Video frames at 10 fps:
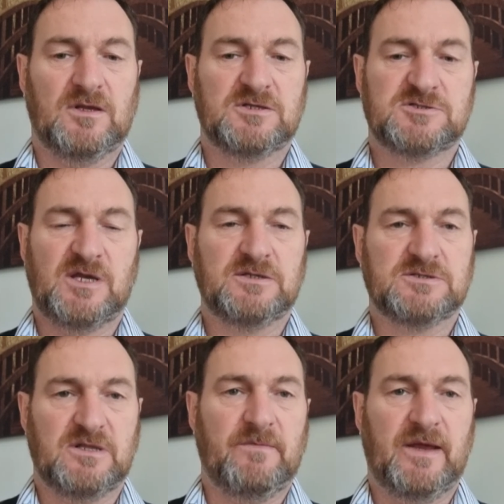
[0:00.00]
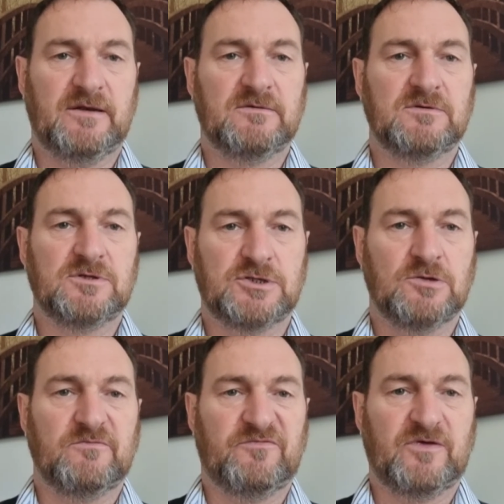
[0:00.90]
he's saying to the men,
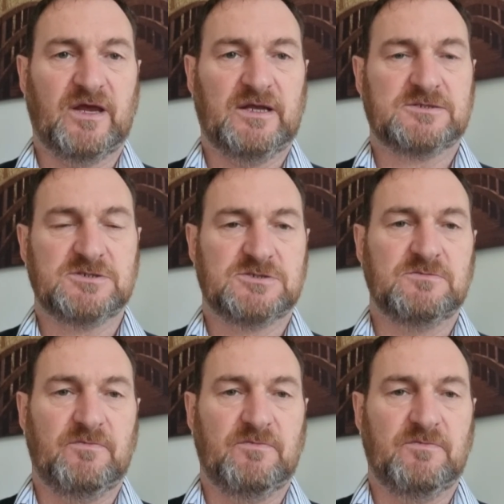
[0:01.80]
don't forget to